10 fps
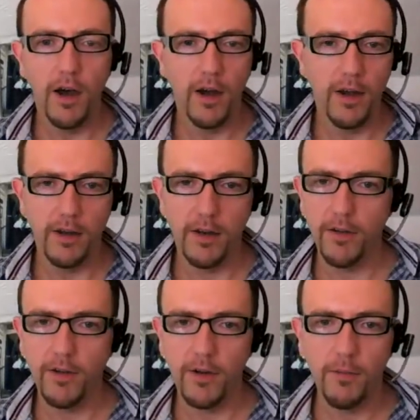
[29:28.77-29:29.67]
endeavor,
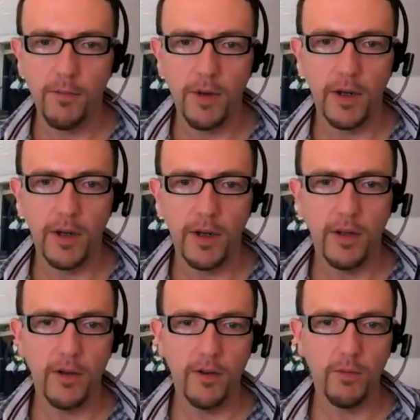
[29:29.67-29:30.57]
because
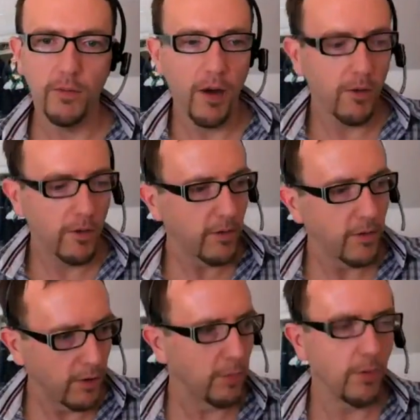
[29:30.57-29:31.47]
without the
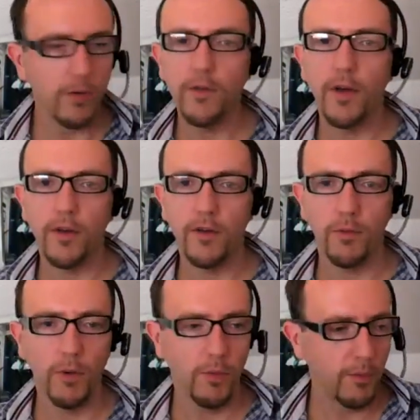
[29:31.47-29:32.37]
support of others, we
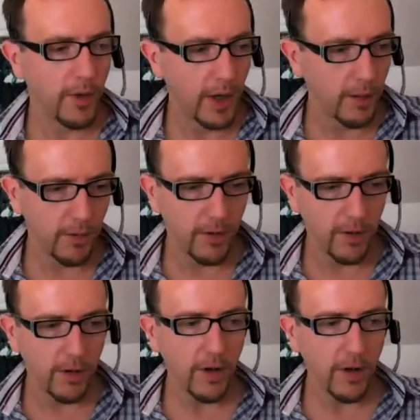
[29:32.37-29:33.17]
wouldn't be able to